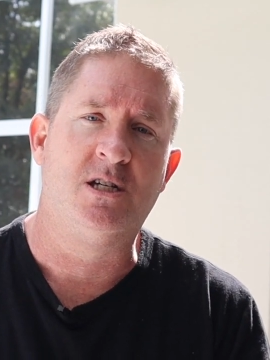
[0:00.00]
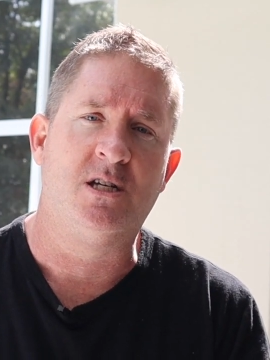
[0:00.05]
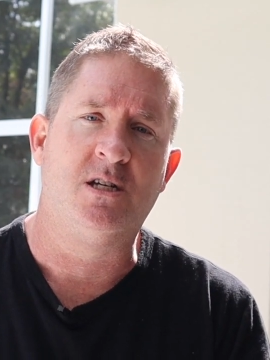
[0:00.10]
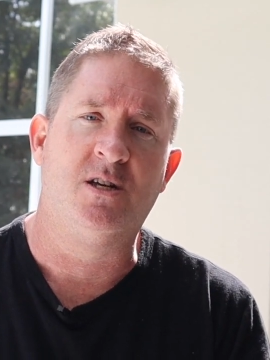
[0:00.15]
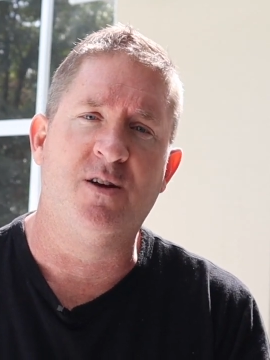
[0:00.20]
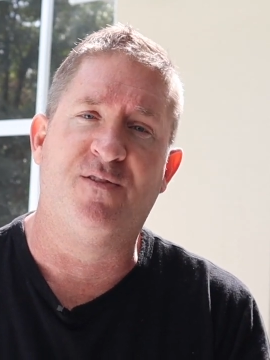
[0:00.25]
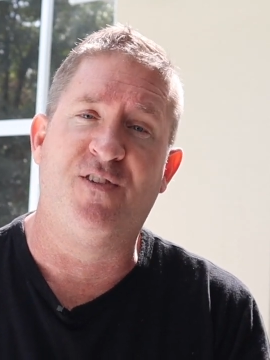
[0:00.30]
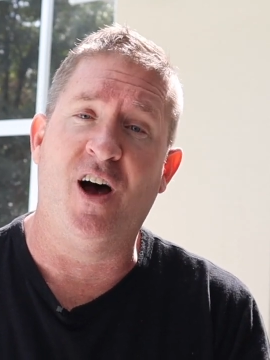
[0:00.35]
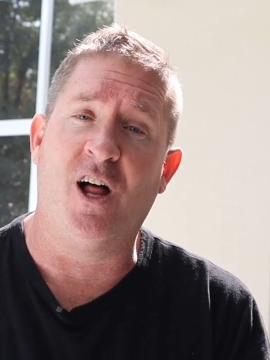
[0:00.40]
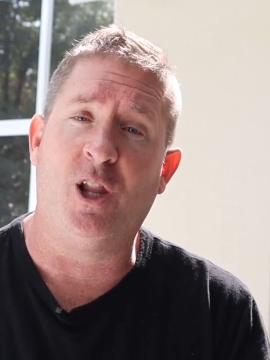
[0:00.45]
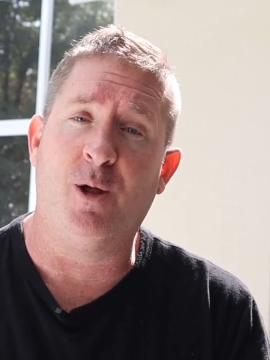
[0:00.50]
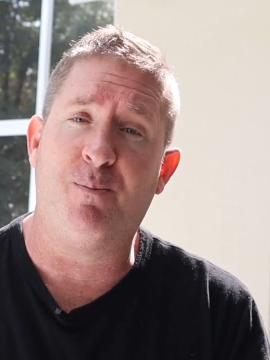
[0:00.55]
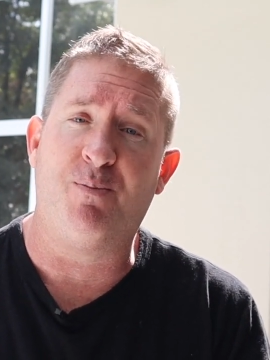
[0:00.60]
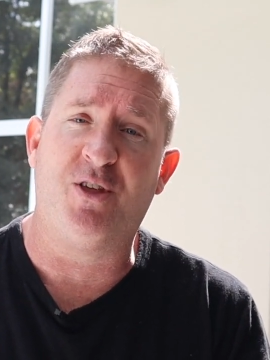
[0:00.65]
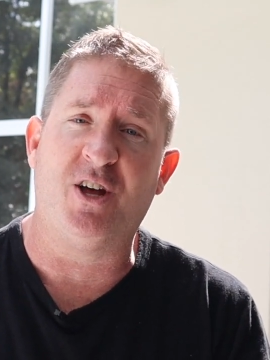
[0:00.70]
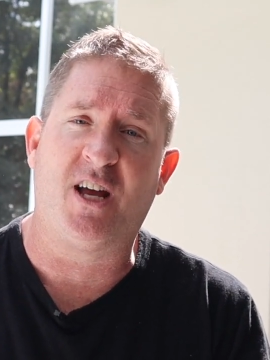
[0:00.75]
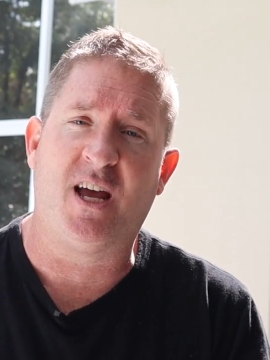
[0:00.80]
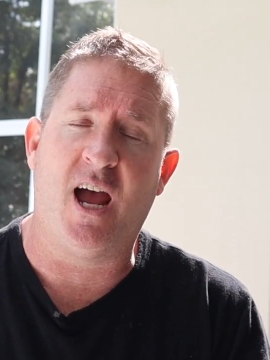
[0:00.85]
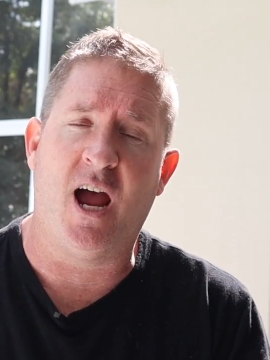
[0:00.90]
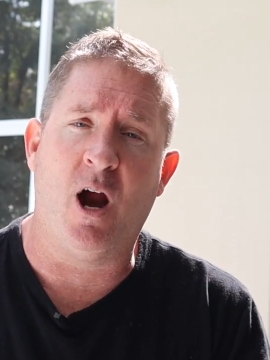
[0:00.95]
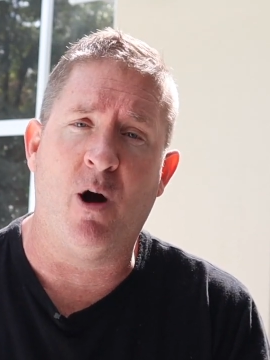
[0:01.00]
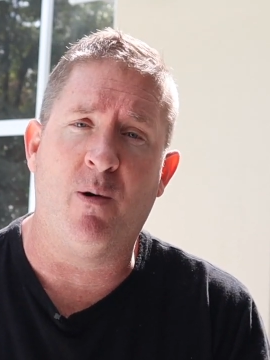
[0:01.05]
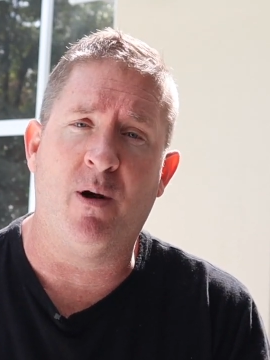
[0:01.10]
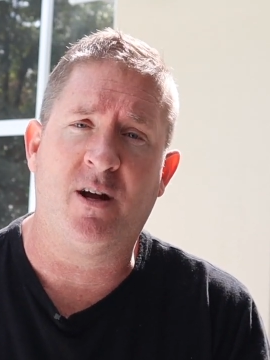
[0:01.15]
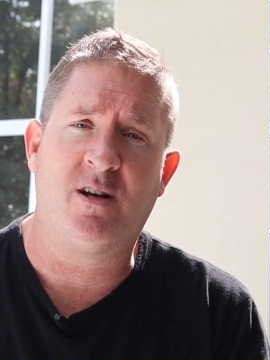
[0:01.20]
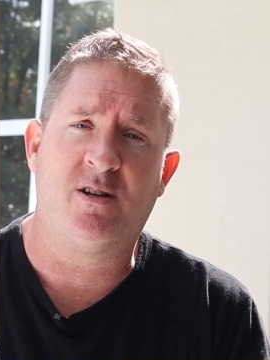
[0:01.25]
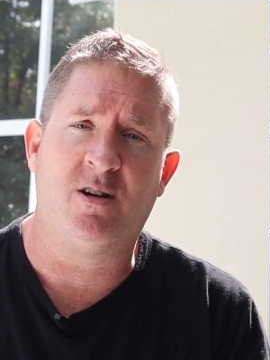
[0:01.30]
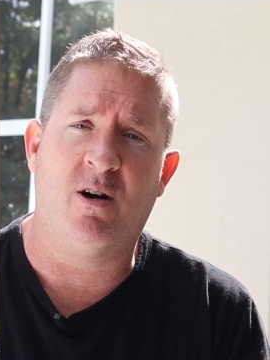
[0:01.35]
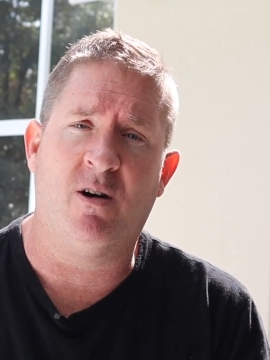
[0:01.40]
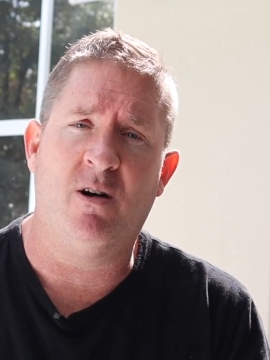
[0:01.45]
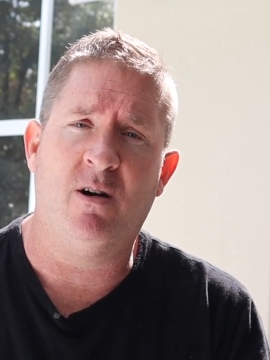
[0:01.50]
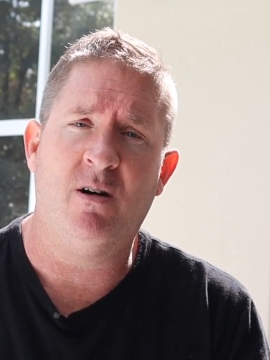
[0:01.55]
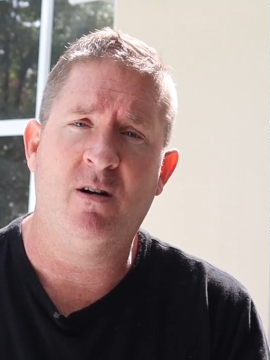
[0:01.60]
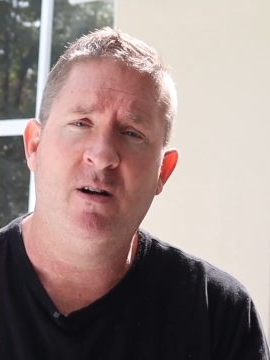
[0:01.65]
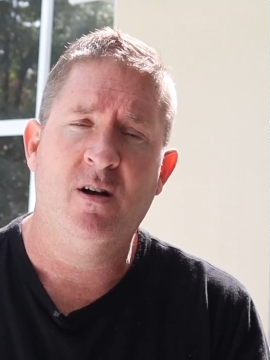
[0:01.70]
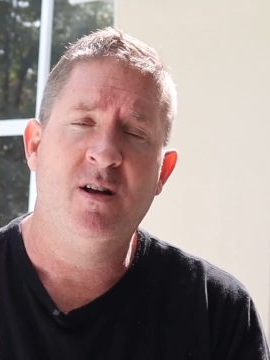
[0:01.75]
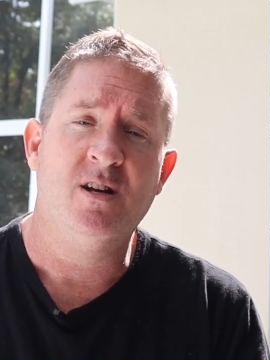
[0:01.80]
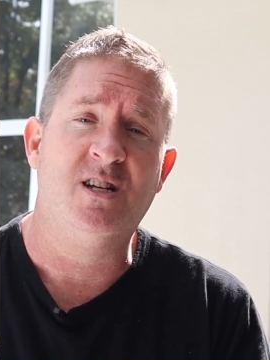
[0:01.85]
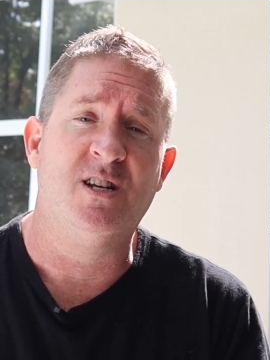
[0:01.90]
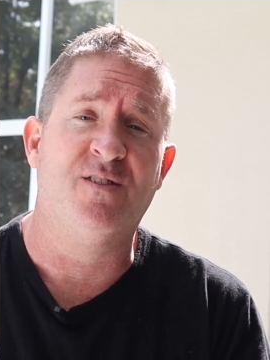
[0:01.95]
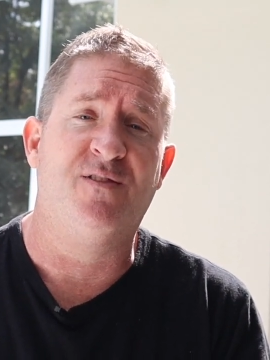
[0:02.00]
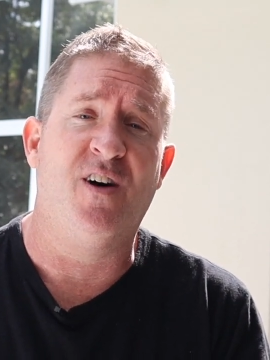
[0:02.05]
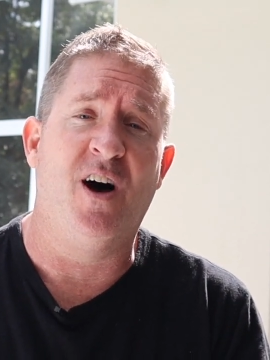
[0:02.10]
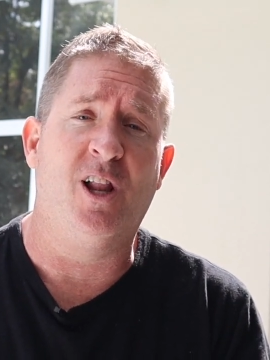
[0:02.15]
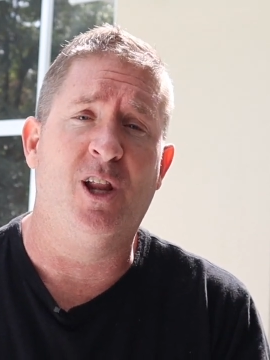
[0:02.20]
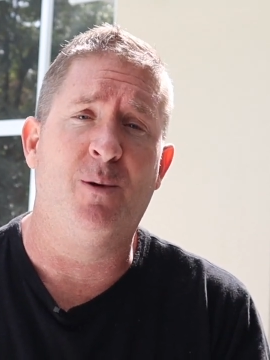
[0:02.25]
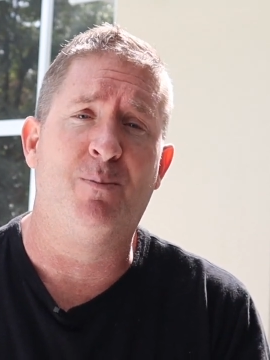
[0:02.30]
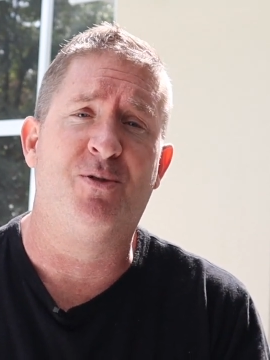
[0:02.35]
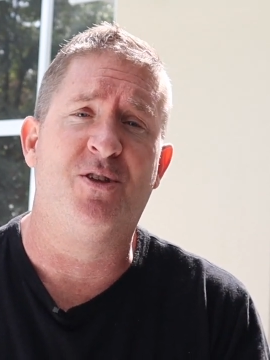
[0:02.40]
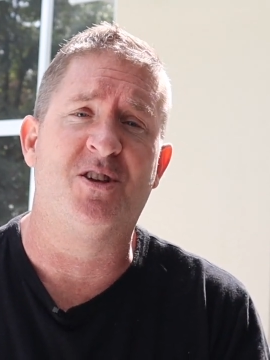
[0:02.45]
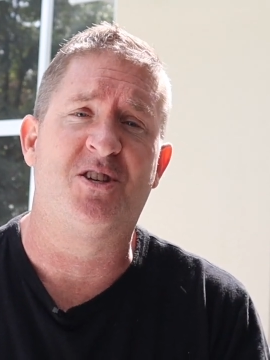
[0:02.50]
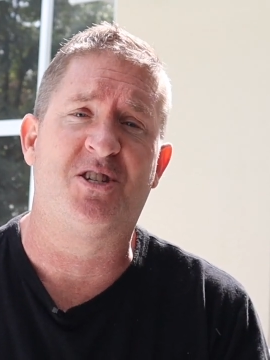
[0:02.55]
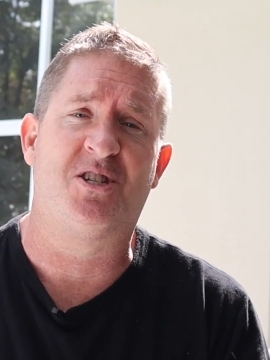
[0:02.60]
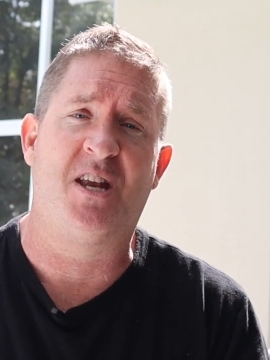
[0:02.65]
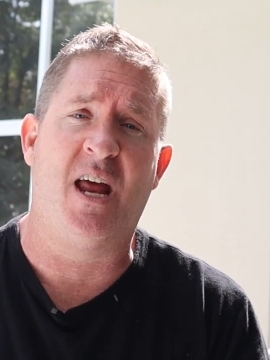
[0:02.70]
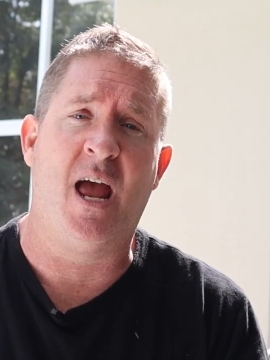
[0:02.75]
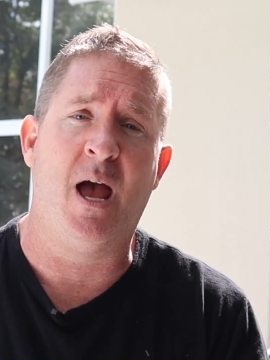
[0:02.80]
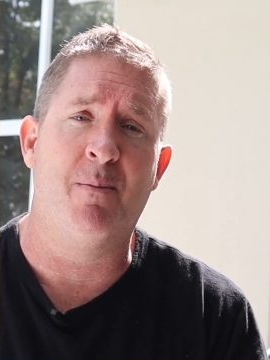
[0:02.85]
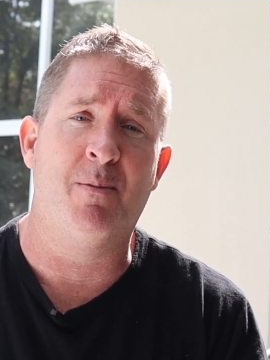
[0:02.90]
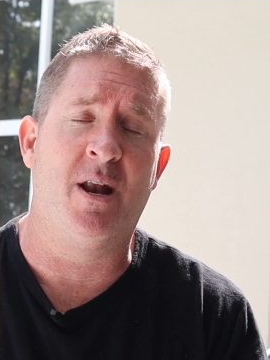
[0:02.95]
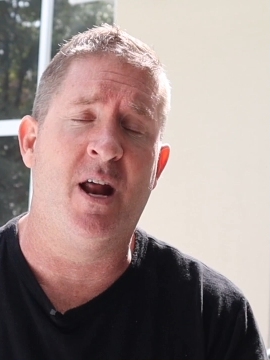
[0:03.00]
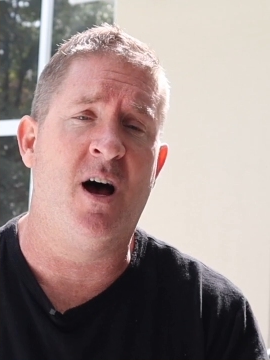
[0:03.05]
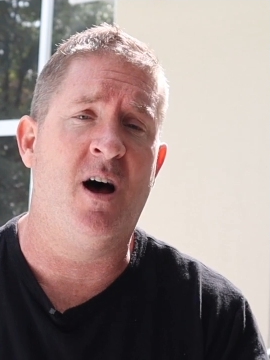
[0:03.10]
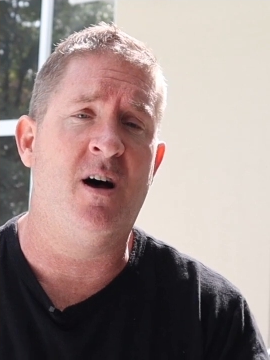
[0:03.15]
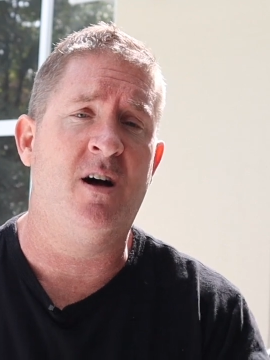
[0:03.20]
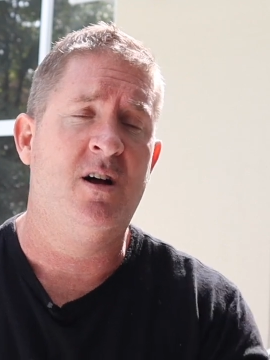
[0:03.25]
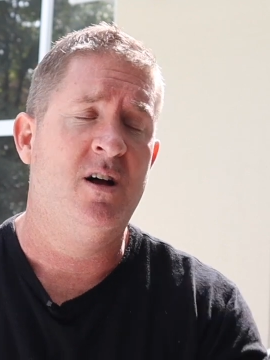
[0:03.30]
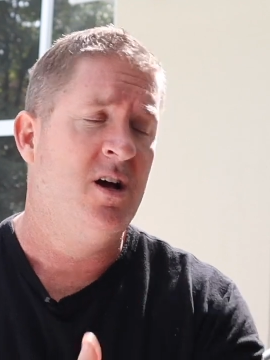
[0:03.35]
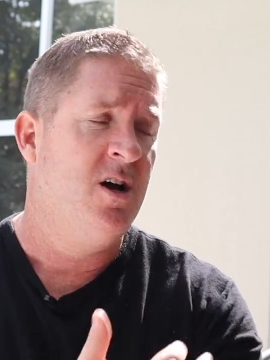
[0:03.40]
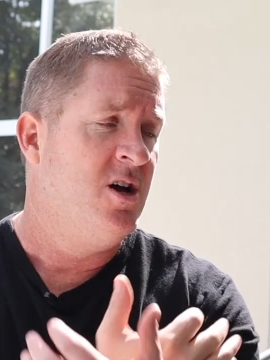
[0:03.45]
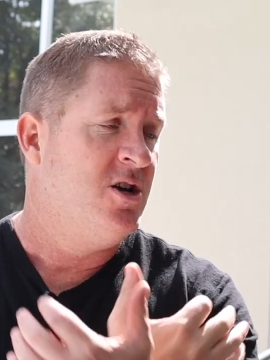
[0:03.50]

Develop the character, develop the stamina